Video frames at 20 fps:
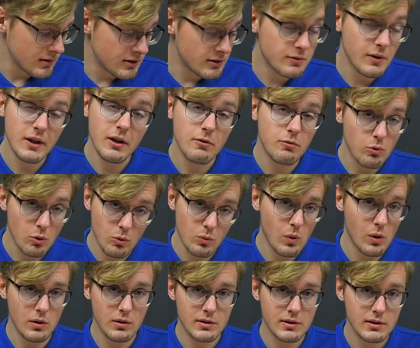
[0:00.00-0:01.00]
24
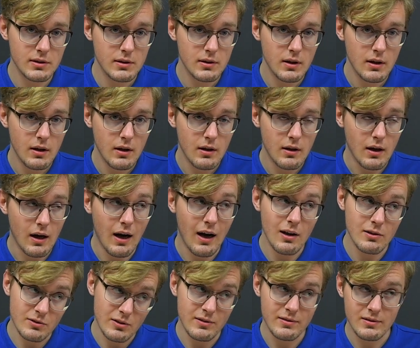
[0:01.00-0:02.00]
volts
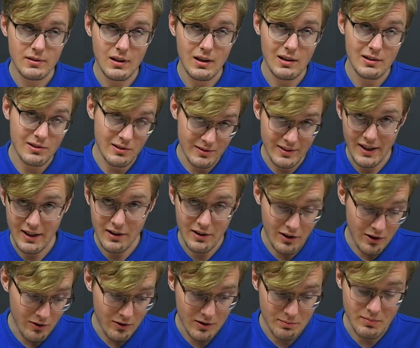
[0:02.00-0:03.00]
alternating
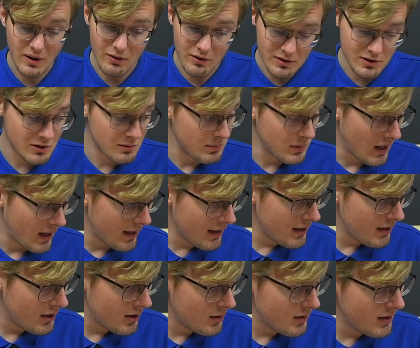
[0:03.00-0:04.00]
current power
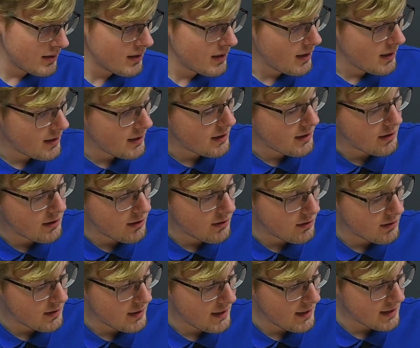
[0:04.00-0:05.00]
supply unit.
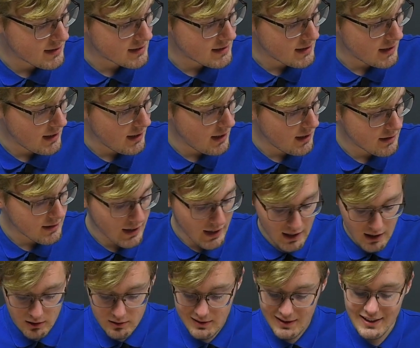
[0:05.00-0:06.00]
Here it's in the
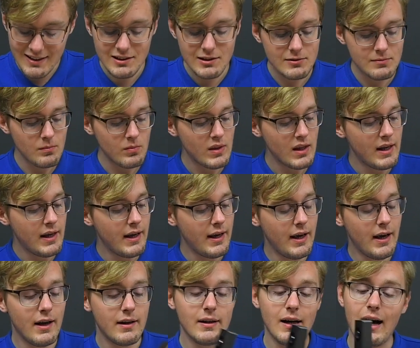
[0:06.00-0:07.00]
outlet,
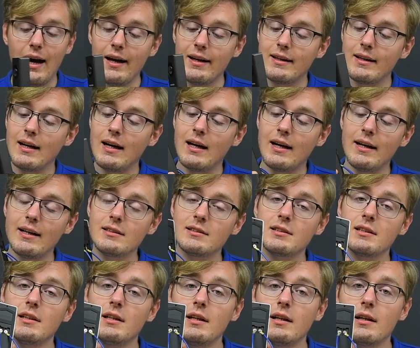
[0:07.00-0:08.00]
and I got
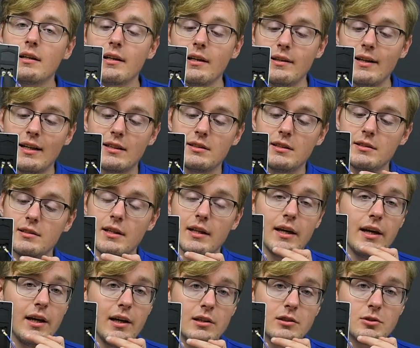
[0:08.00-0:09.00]
it connected
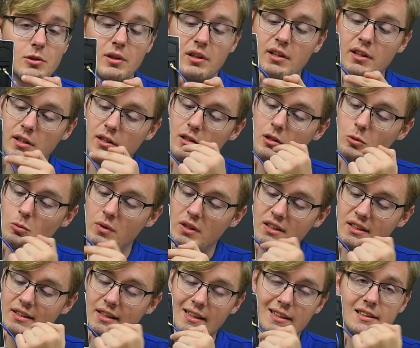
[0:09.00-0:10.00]
into here
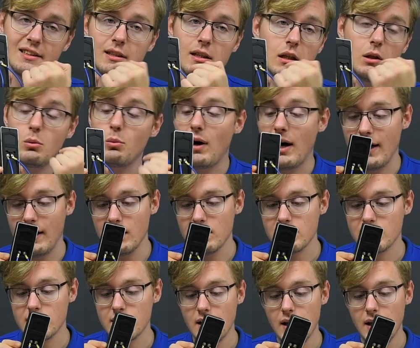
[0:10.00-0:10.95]
with this wires.